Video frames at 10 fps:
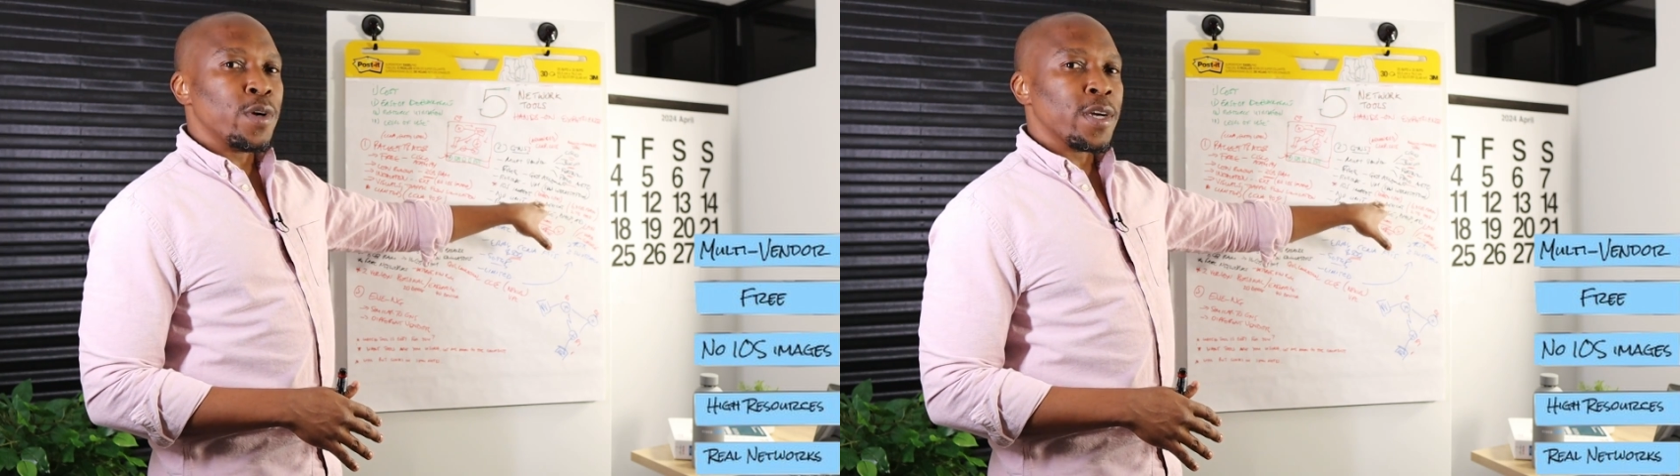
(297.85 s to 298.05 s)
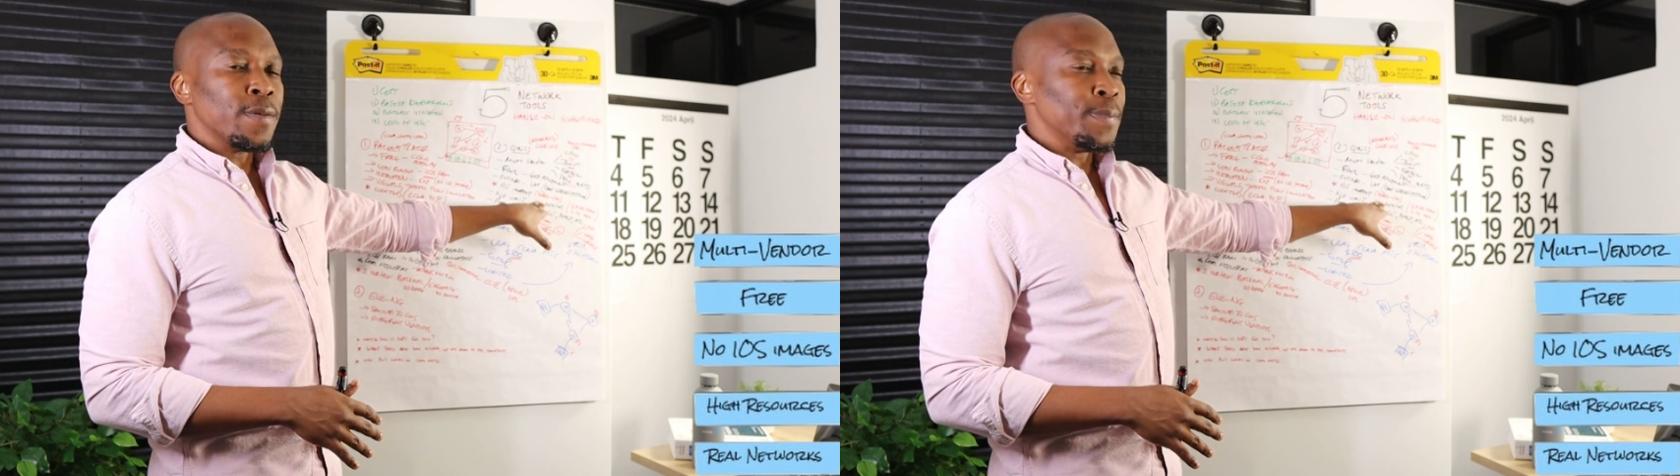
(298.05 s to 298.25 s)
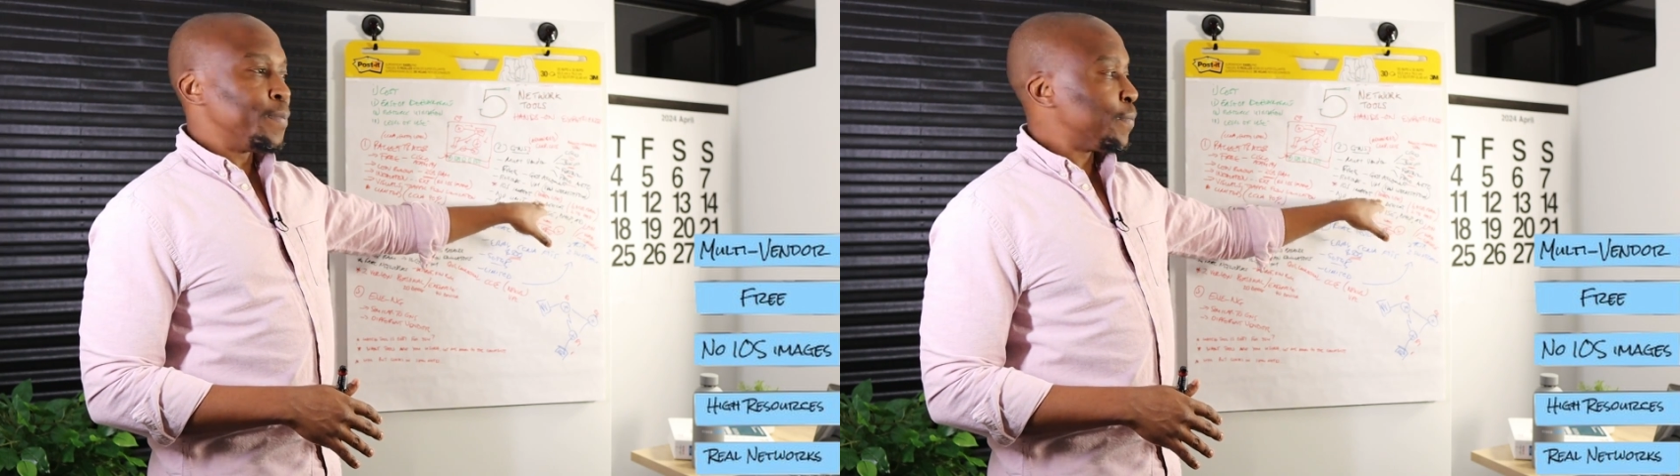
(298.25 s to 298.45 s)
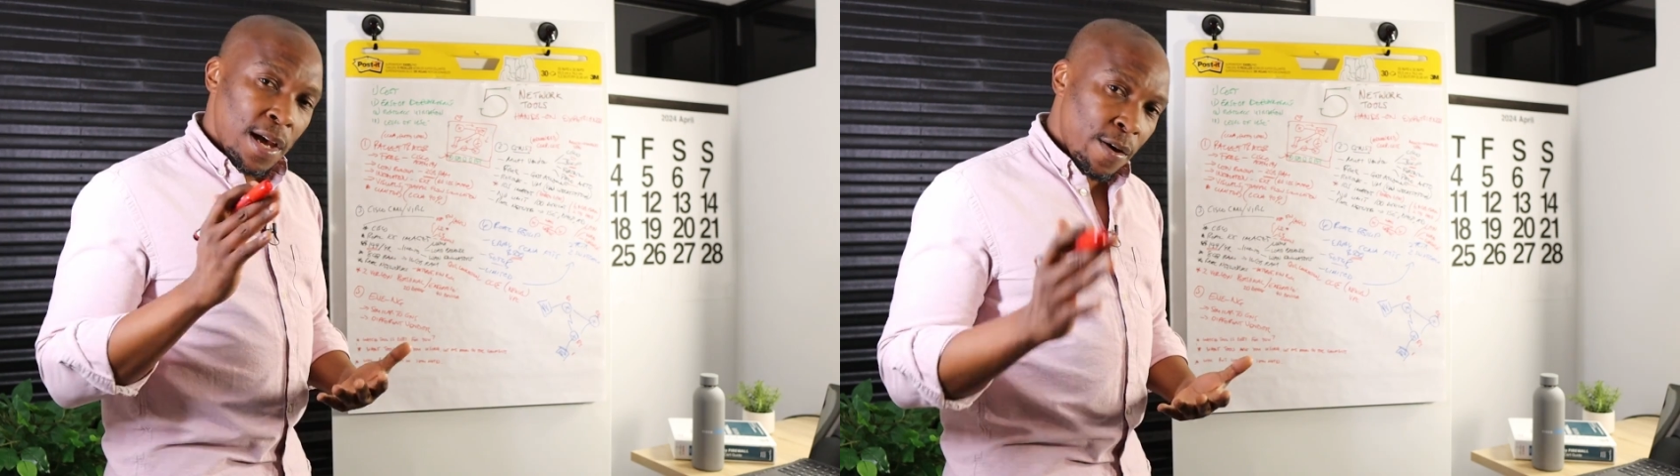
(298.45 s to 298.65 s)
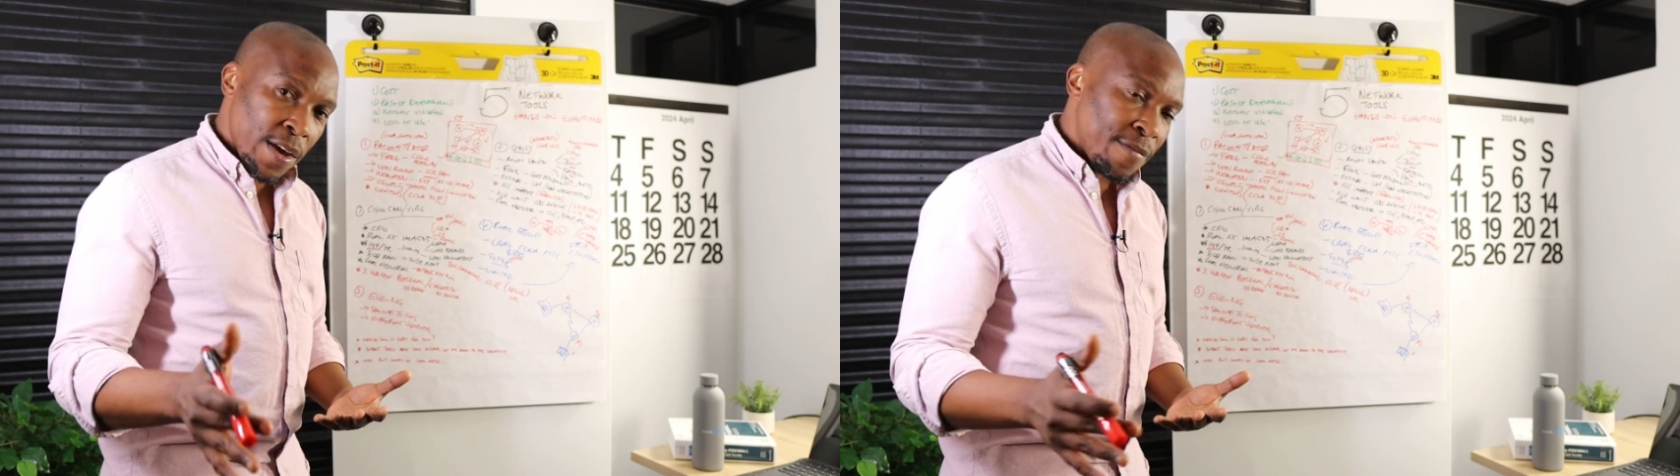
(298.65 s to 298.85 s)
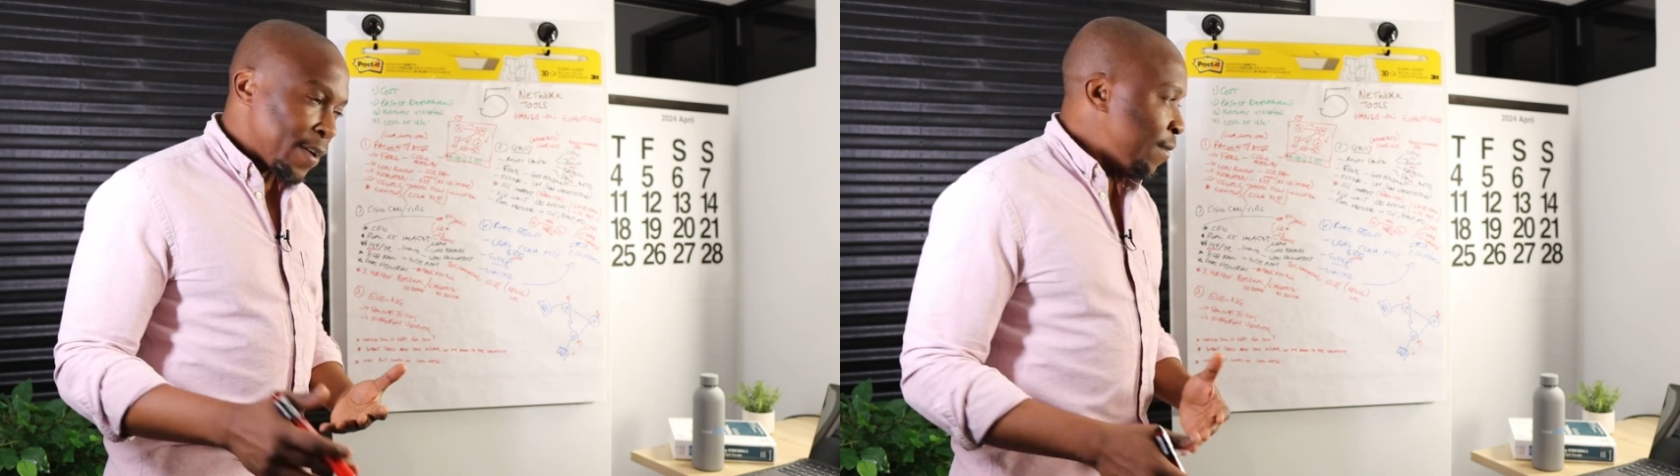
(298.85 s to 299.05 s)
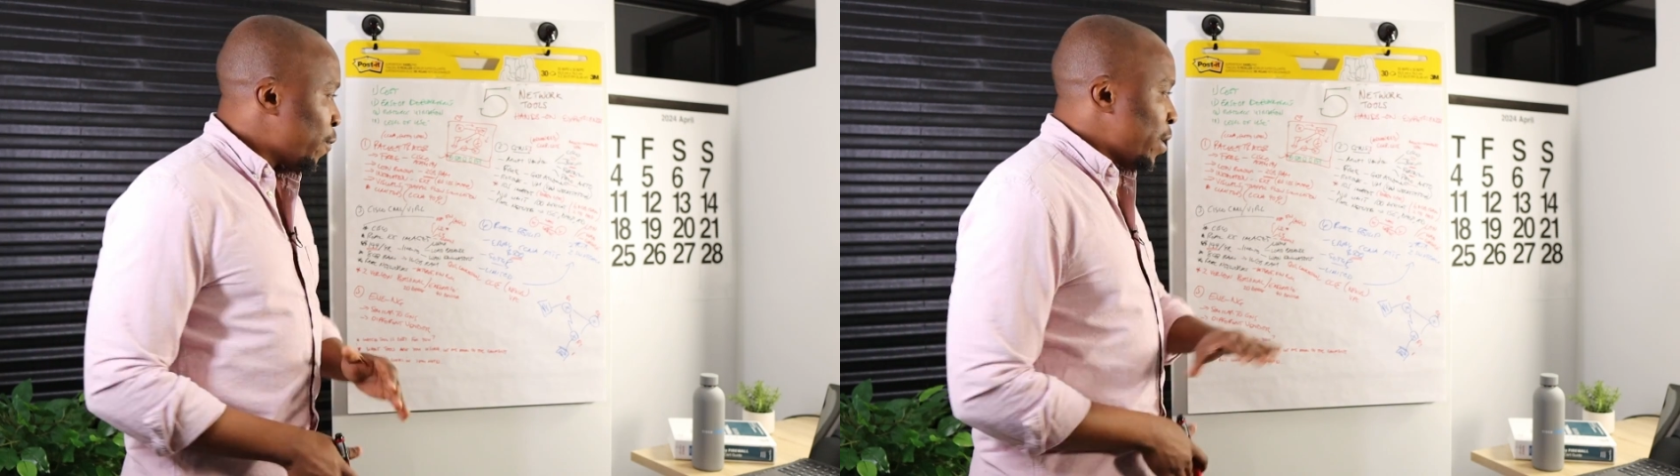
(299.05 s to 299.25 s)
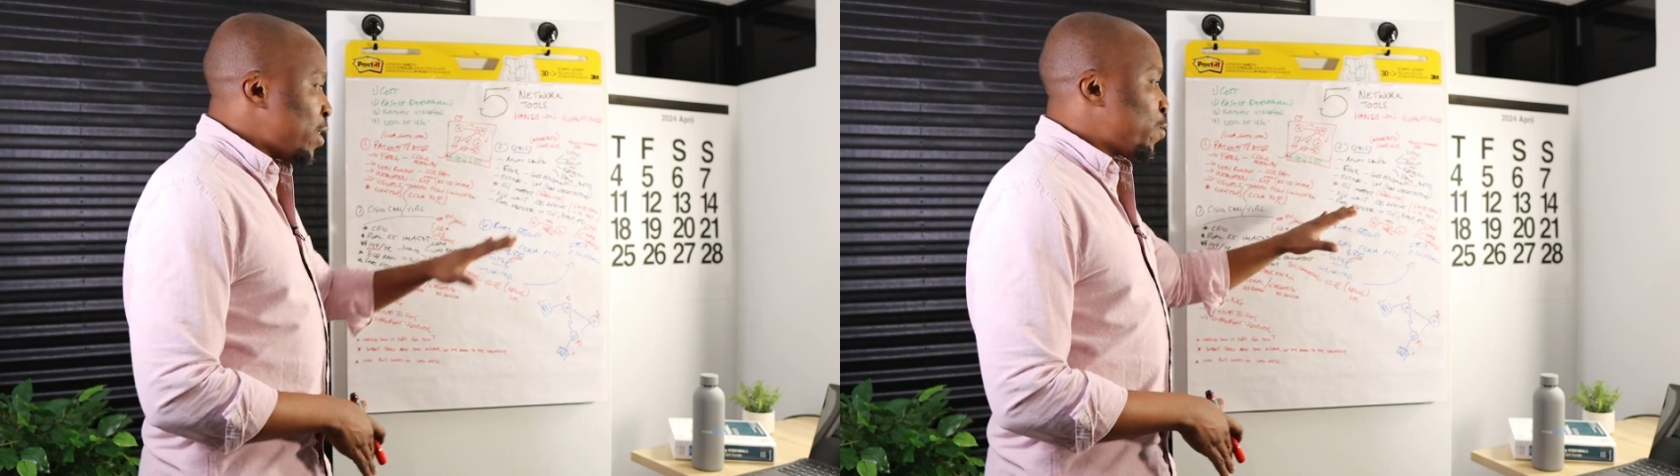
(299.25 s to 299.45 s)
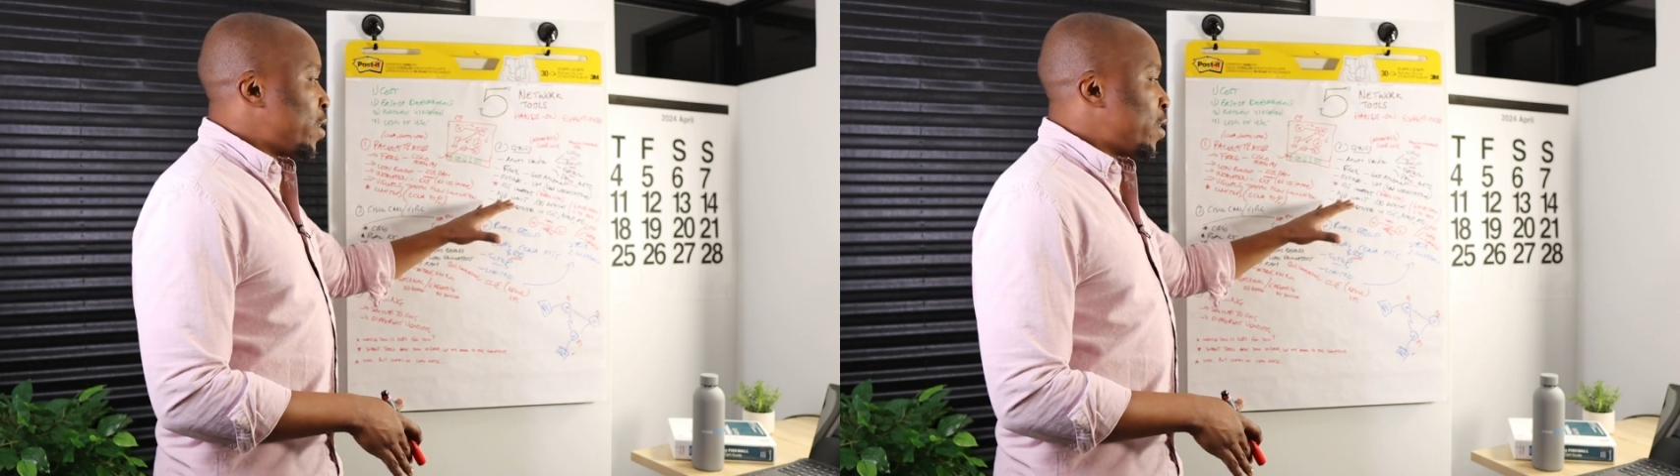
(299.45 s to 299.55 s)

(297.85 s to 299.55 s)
work. However, when it